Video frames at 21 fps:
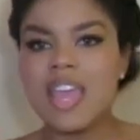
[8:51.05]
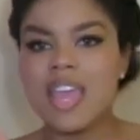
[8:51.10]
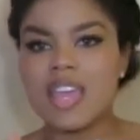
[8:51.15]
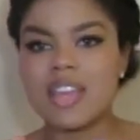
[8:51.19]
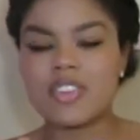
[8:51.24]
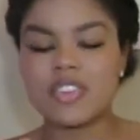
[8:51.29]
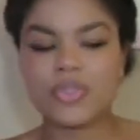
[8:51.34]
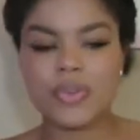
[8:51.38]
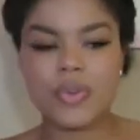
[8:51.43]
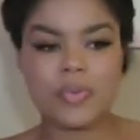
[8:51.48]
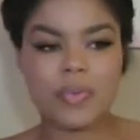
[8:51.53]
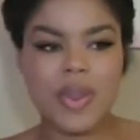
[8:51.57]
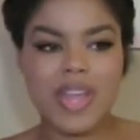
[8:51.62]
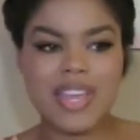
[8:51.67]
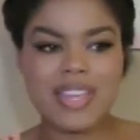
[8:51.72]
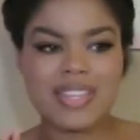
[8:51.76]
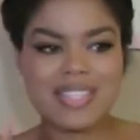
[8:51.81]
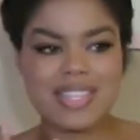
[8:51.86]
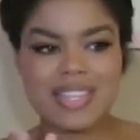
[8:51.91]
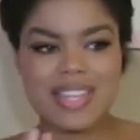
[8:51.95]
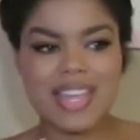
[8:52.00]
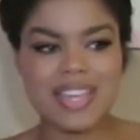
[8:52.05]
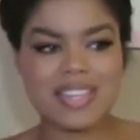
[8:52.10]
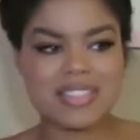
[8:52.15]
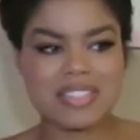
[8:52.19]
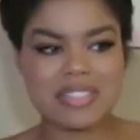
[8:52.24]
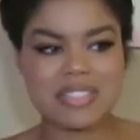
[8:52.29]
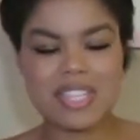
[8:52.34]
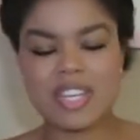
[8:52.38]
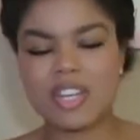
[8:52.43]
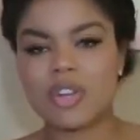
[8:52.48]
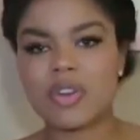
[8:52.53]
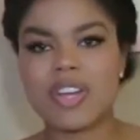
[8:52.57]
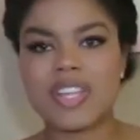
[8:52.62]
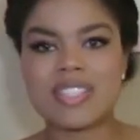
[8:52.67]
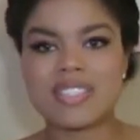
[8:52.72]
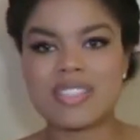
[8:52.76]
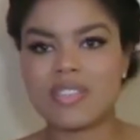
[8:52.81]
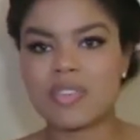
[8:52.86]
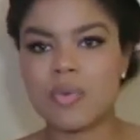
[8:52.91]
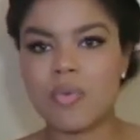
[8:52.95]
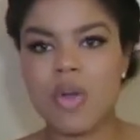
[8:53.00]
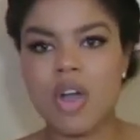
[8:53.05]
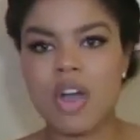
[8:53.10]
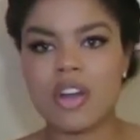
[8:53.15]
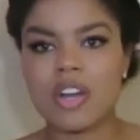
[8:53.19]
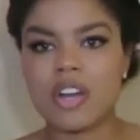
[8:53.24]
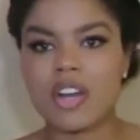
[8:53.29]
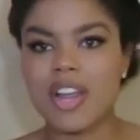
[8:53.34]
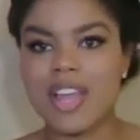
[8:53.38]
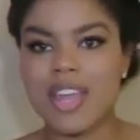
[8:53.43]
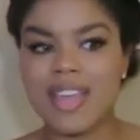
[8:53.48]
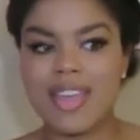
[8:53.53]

It degrades, it like disintegrates in the water,